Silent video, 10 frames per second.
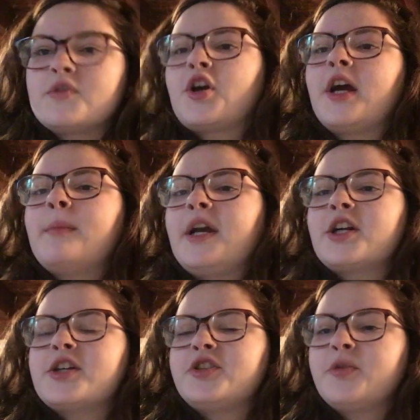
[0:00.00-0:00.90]
during my
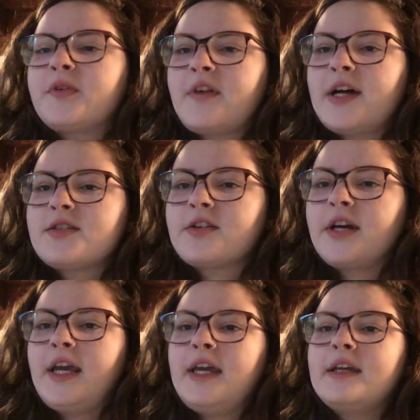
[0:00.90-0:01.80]
nurse
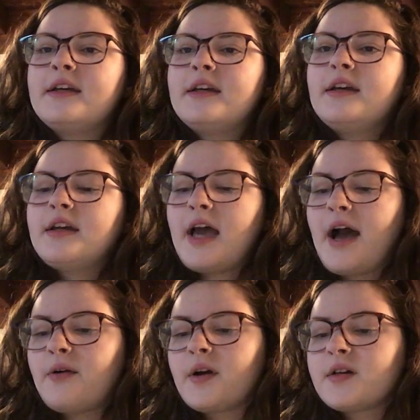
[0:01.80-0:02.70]
supervisory
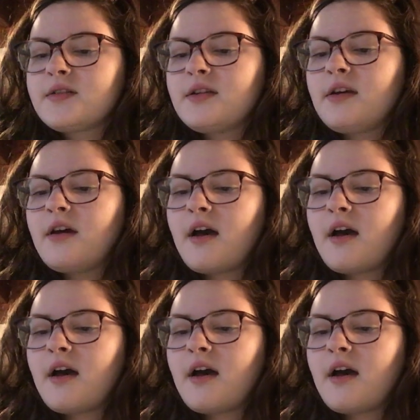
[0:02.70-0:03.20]
hours,